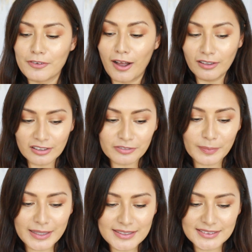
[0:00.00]
of all of
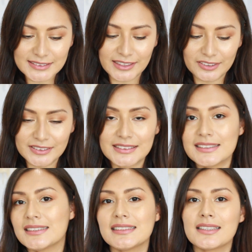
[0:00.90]
my concealers,
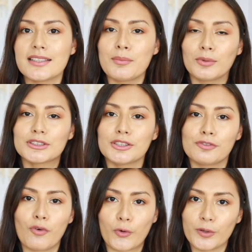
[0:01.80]
this is the most
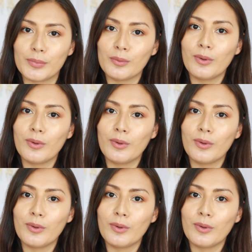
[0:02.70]
affordable